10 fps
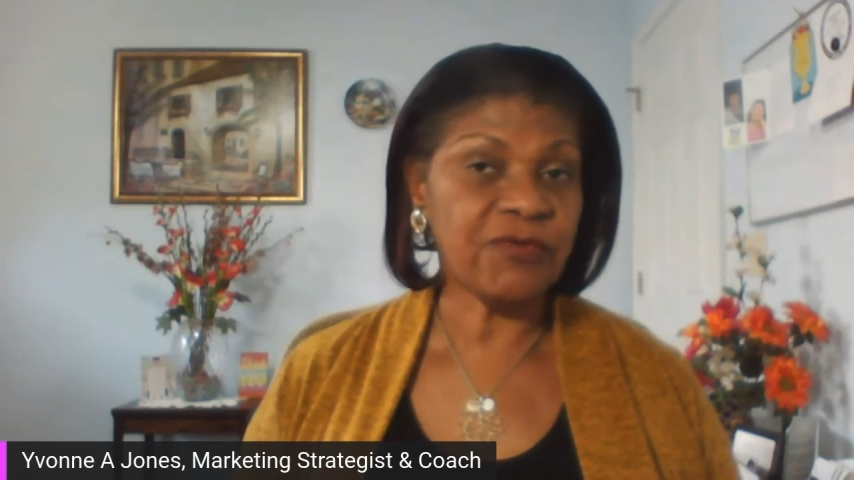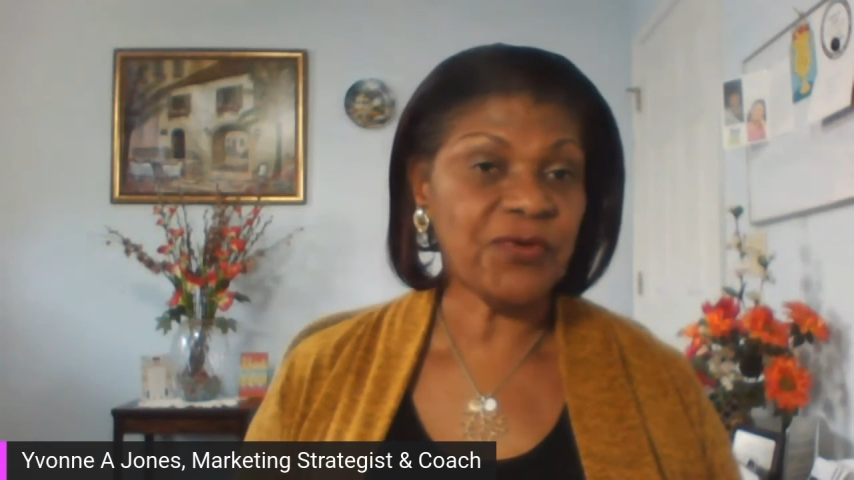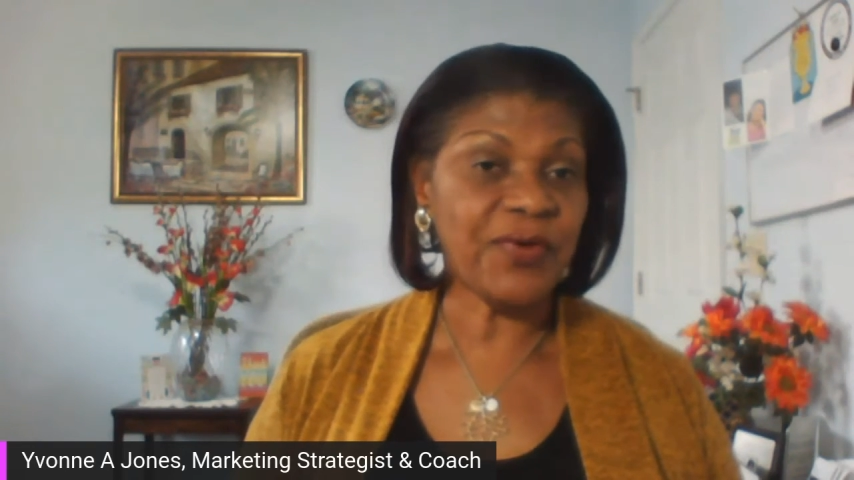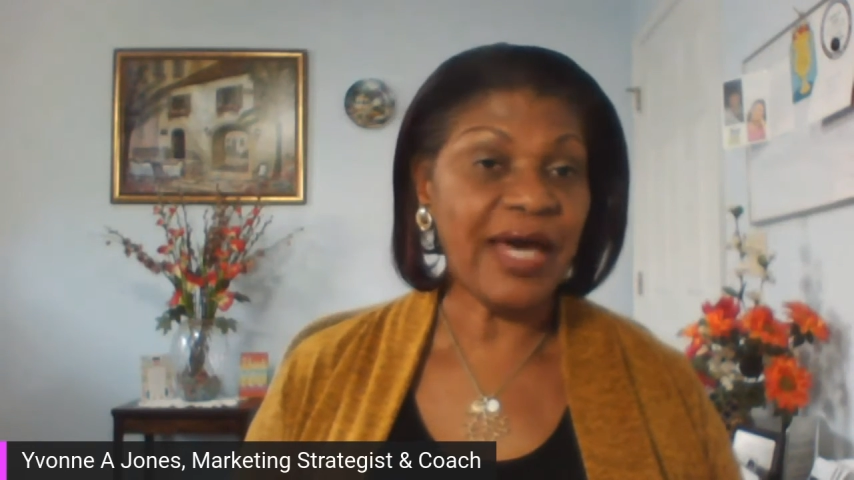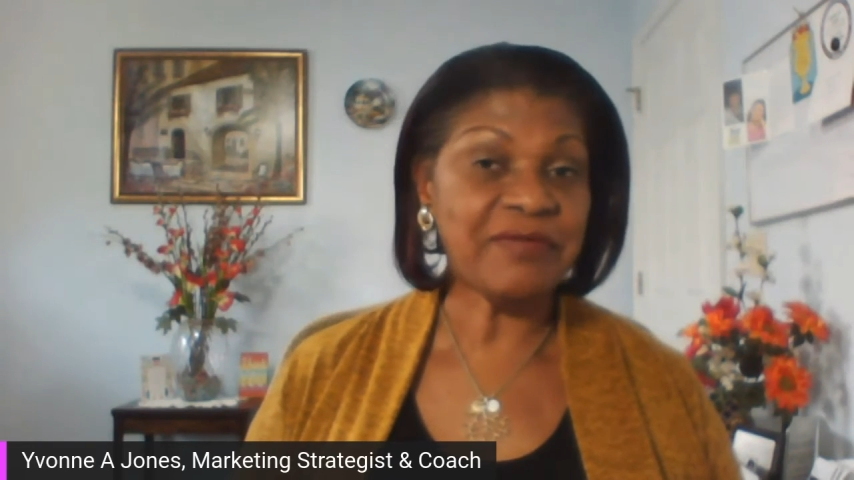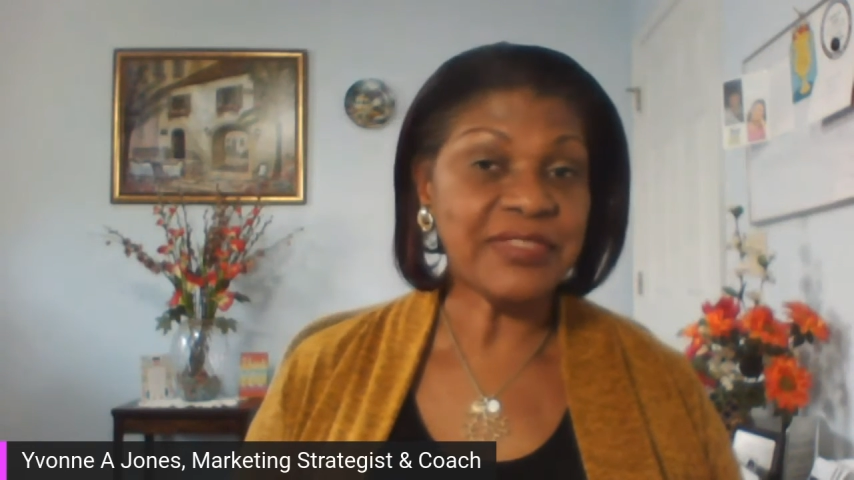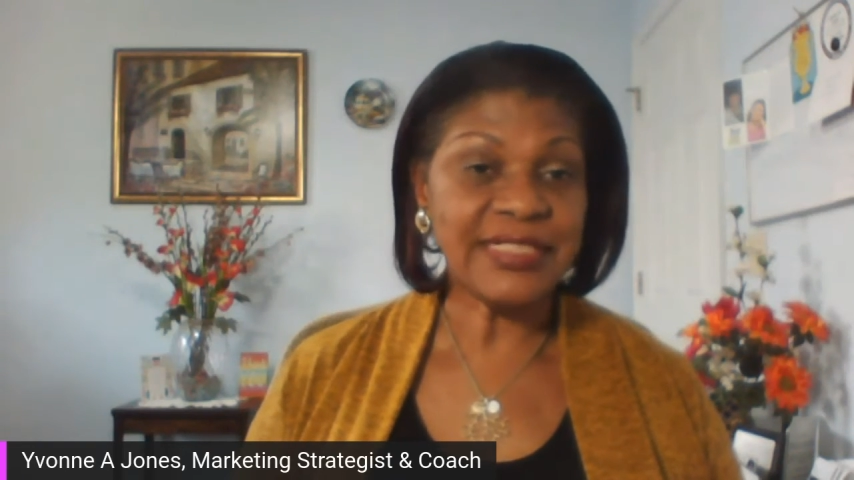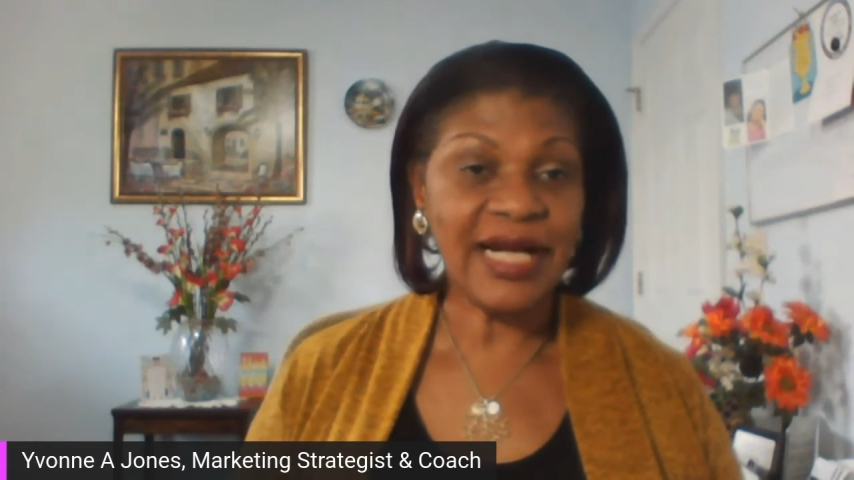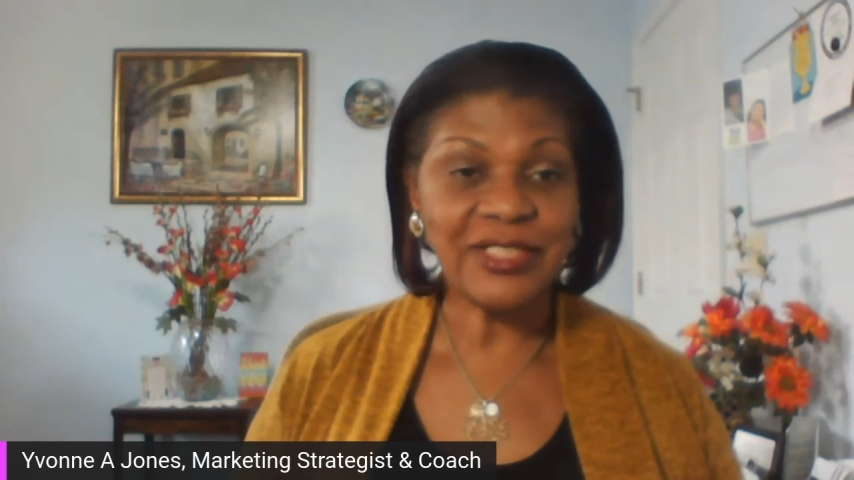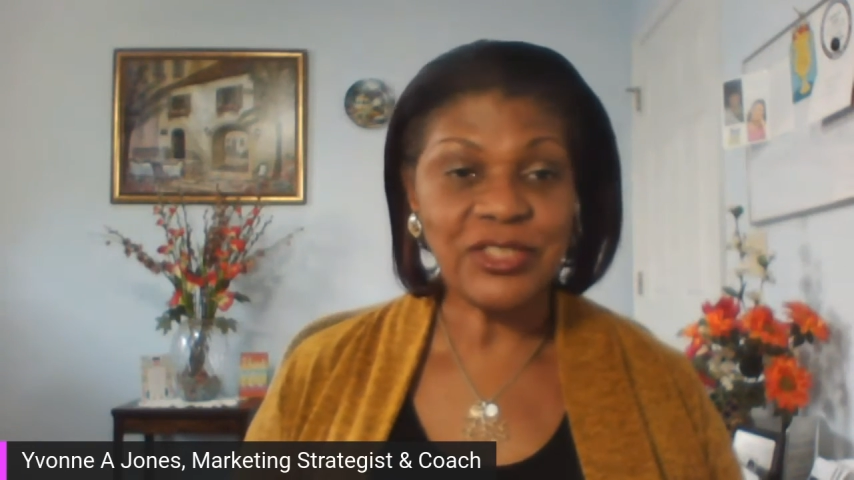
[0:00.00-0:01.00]
if you haven't
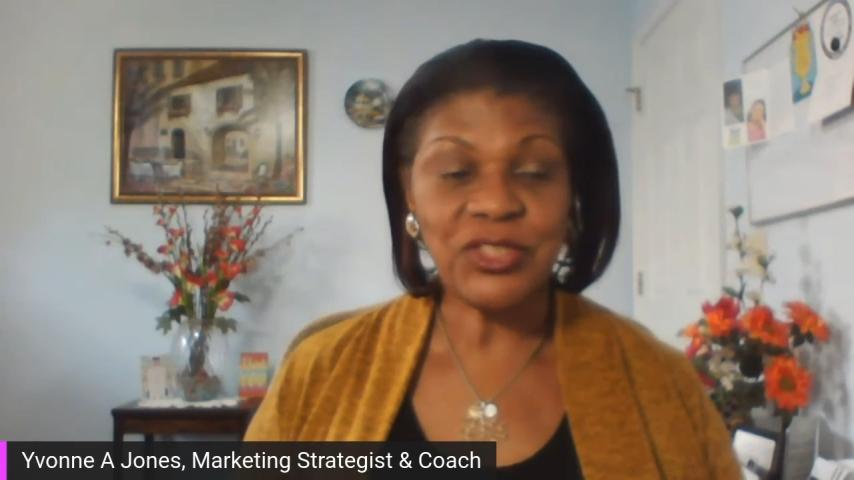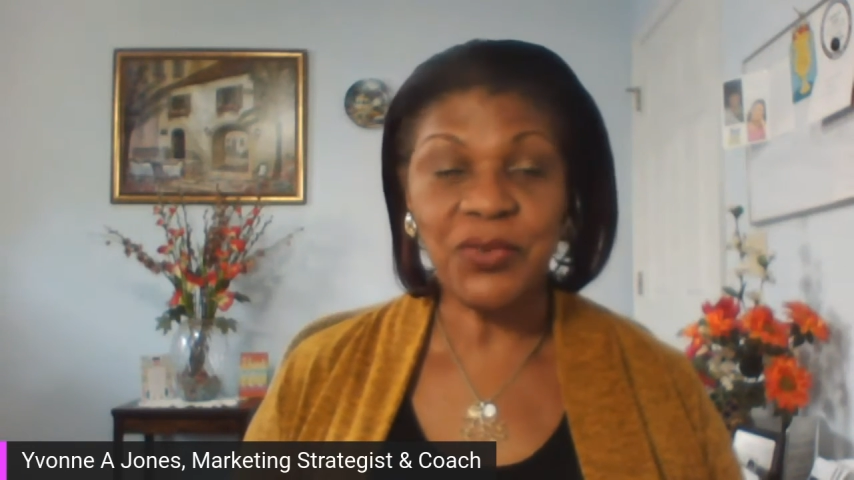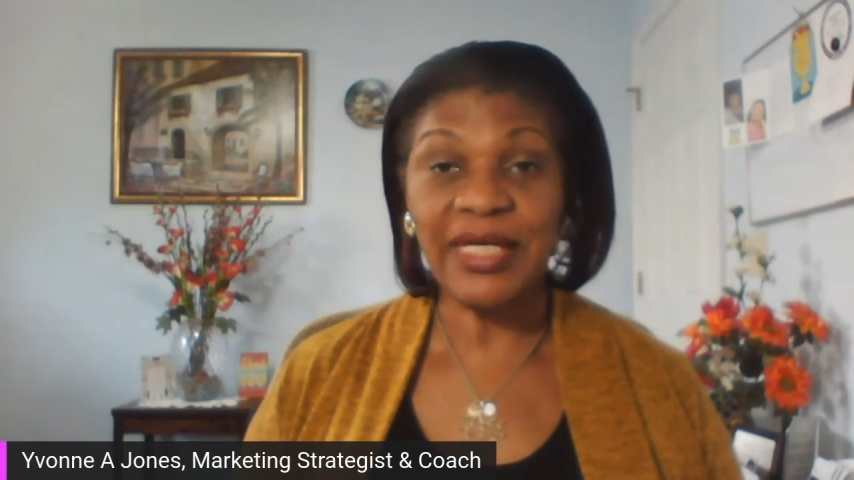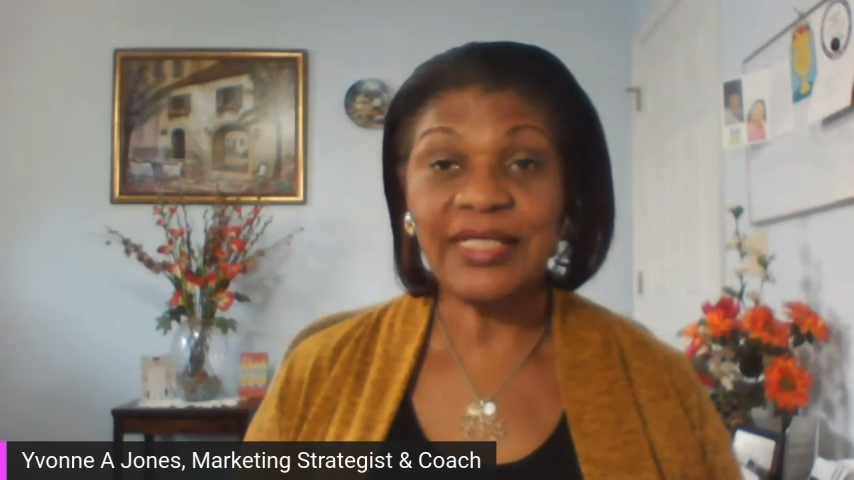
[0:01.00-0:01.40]
started doing